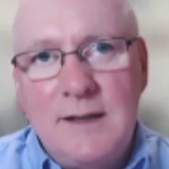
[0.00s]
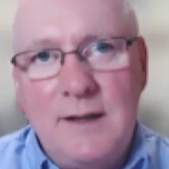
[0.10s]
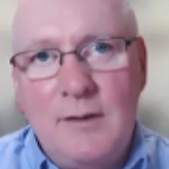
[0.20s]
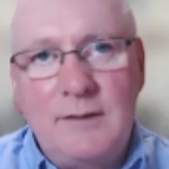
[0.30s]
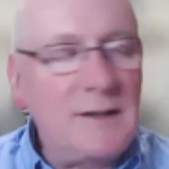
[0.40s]

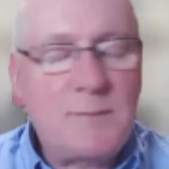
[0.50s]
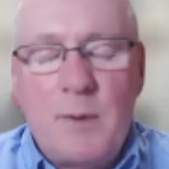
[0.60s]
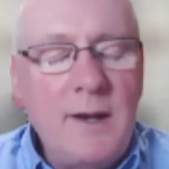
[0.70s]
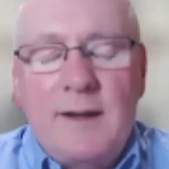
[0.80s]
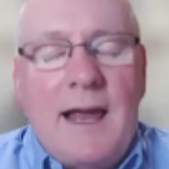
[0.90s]
you know,
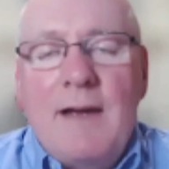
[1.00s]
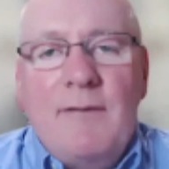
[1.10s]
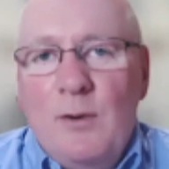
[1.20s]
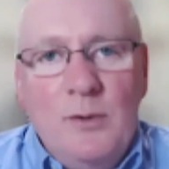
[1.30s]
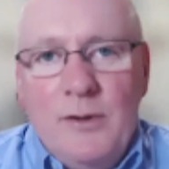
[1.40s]
despite
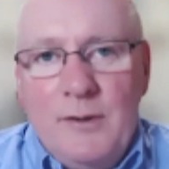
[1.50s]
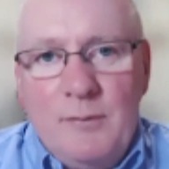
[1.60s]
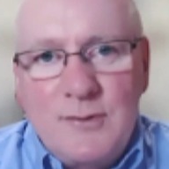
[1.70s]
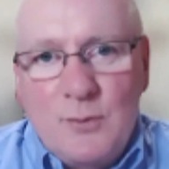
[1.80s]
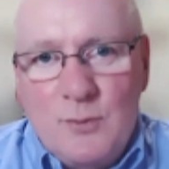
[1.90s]
having all the
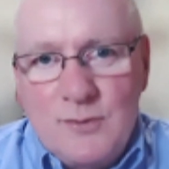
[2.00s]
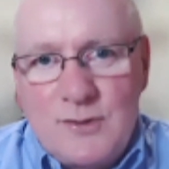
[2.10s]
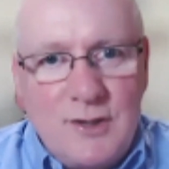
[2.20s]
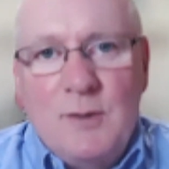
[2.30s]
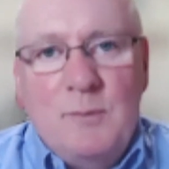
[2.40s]

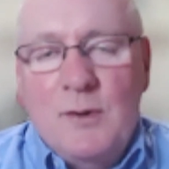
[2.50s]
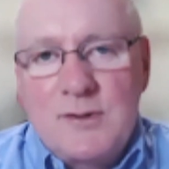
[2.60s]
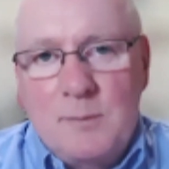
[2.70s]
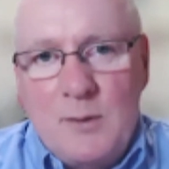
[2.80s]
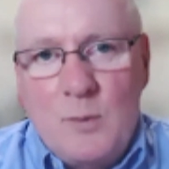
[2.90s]
resource you could
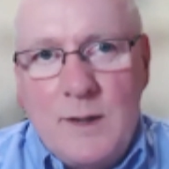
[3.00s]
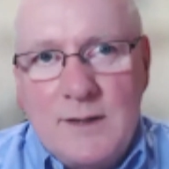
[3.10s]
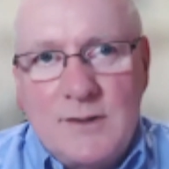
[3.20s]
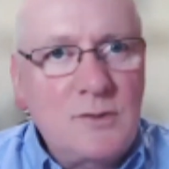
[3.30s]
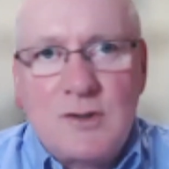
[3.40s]
possibly
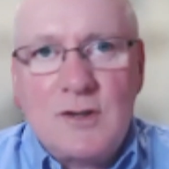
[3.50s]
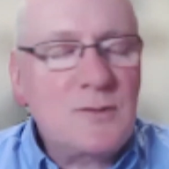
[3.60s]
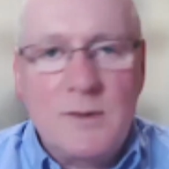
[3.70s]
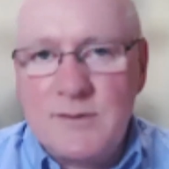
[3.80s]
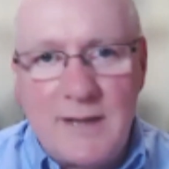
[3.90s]
wish, it
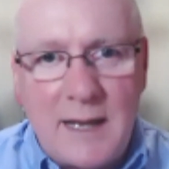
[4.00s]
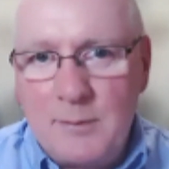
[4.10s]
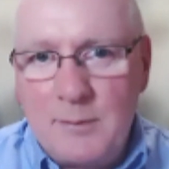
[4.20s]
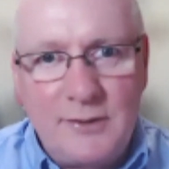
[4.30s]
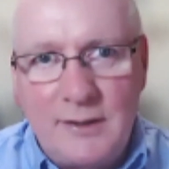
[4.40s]
just wasn't
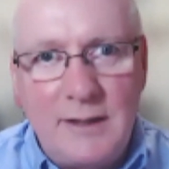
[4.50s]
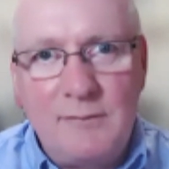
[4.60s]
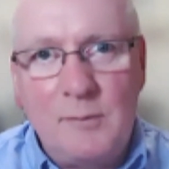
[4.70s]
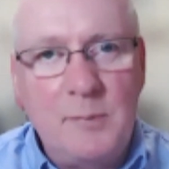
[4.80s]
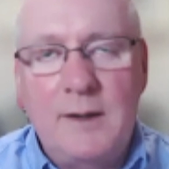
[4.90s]
able to
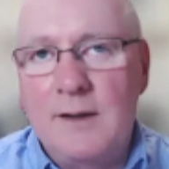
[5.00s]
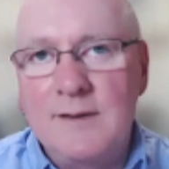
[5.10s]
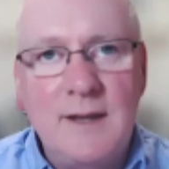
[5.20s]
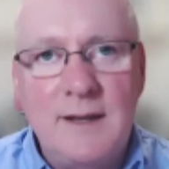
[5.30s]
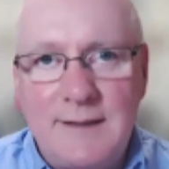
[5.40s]
deliver
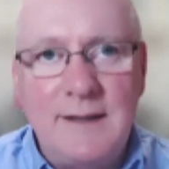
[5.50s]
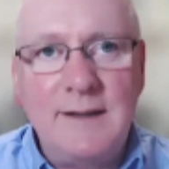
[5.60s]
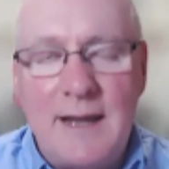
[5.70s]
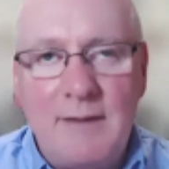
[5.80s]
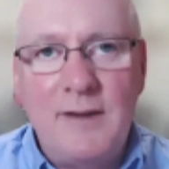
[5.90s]
because they
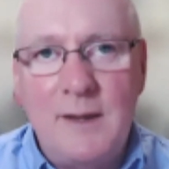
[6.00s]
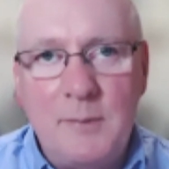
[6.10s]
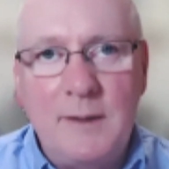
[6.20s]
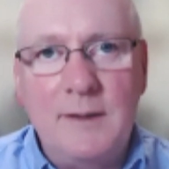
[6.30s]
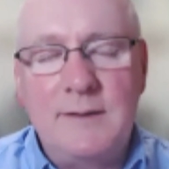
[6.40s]
didn't have the
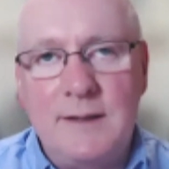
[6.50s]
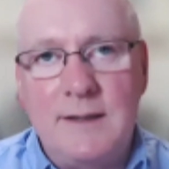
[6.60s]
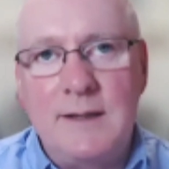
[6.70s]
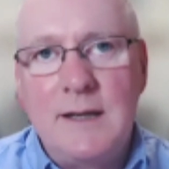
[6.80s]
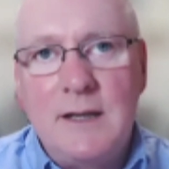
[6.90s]

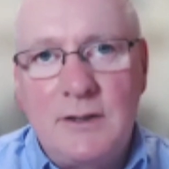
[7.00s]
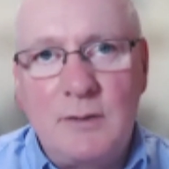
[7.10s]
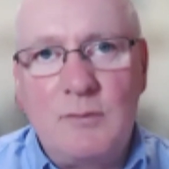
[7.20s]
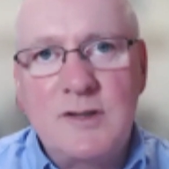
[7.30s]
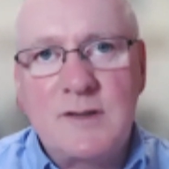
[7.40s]
ability
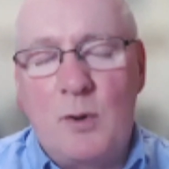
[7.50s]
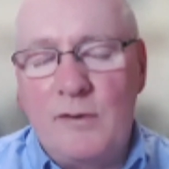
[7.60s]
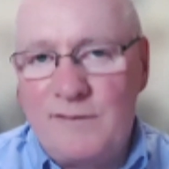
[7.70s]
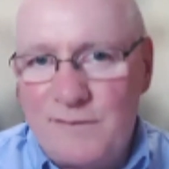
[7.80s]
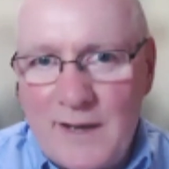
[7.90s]
to
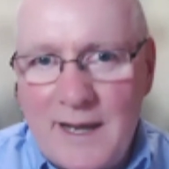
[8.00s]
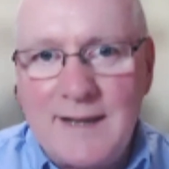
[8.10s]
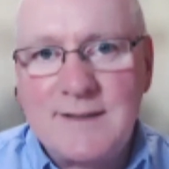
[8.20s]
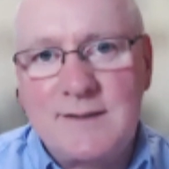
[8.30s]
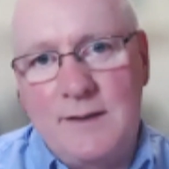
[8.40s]
respond
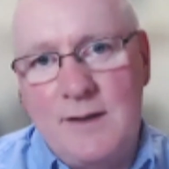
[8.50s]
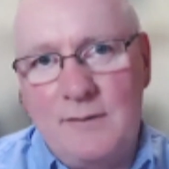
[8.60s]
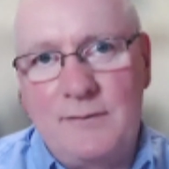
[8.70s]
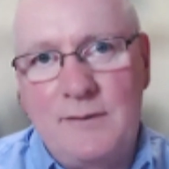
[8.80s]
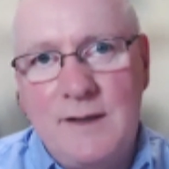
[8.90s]
fast
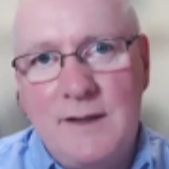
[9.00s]
enough